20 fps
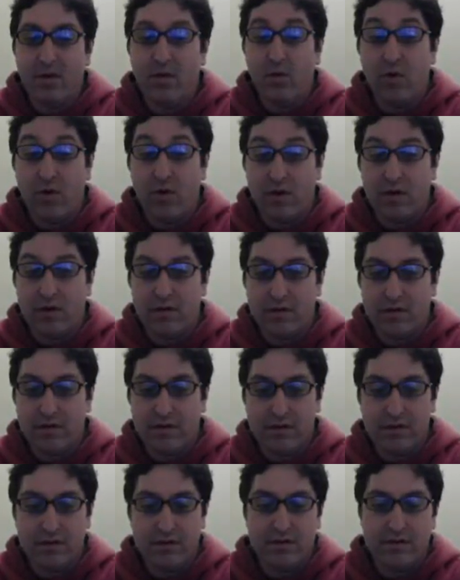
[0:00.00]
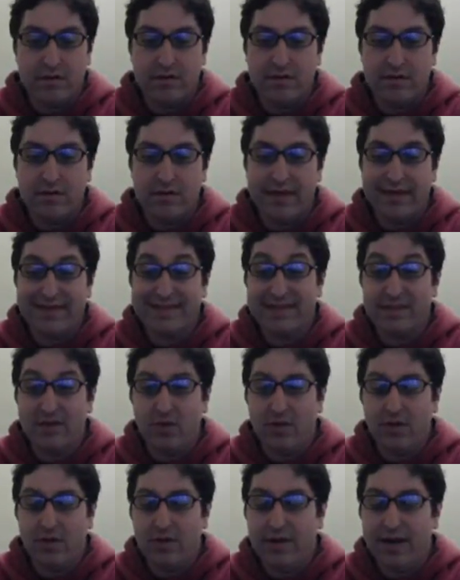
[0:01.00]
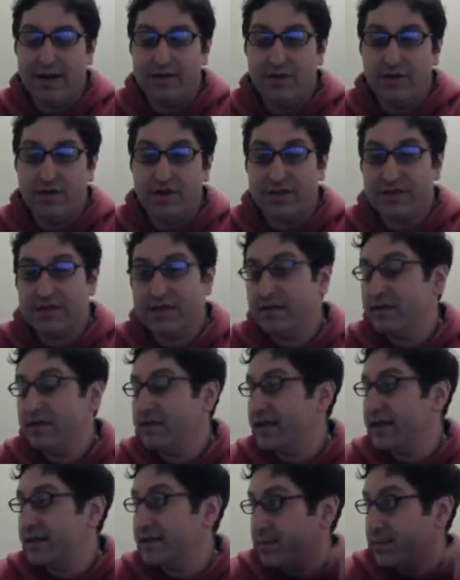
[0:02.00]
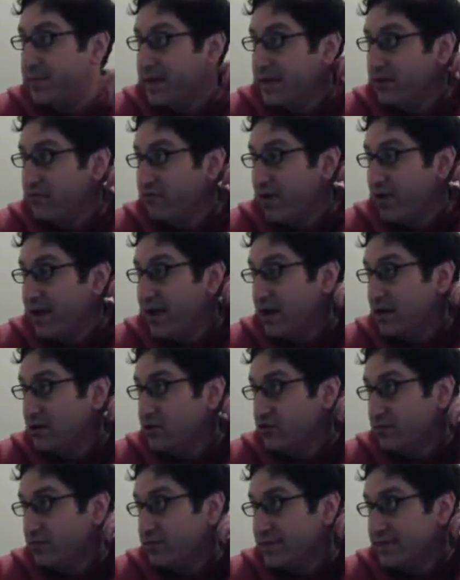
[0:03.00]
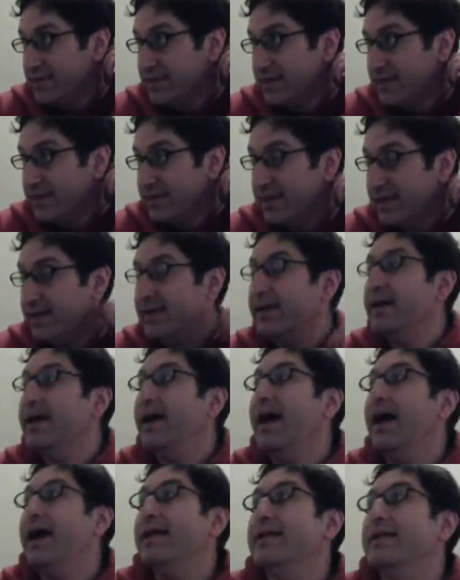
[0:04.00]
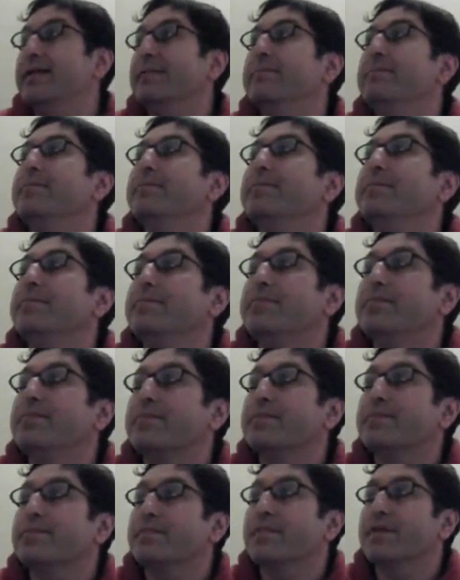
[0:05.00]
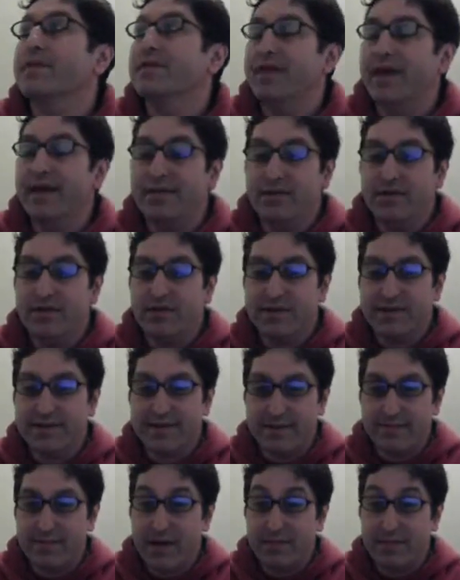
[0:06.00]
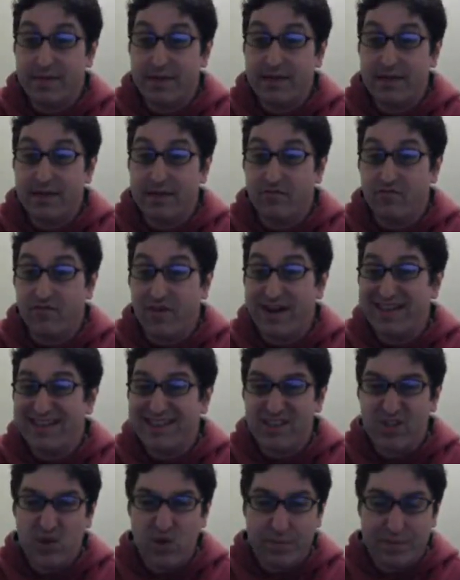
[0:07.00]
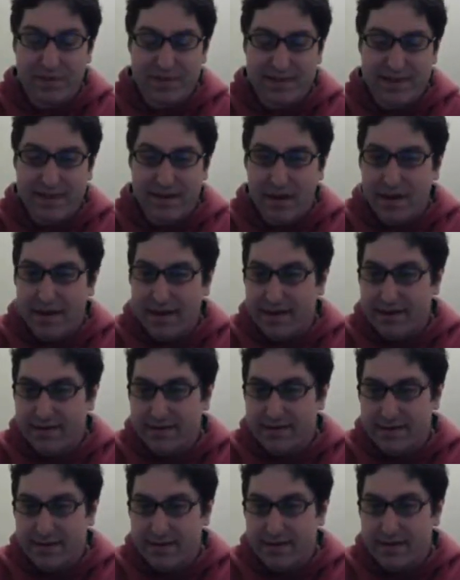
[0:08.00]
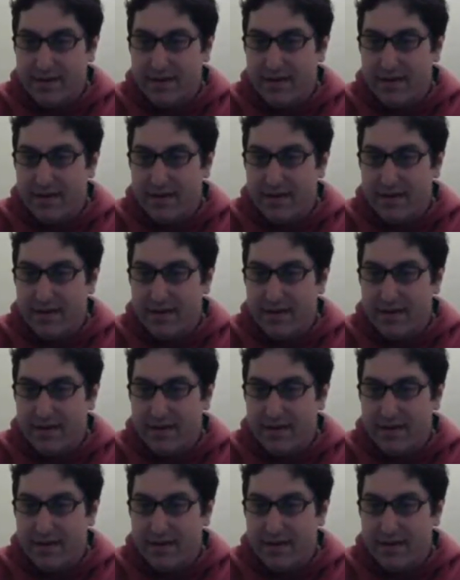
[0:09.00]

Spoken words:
or it's not, and there's a pity rate 100% there, and then you could say maybe the rate is 2%, I guess.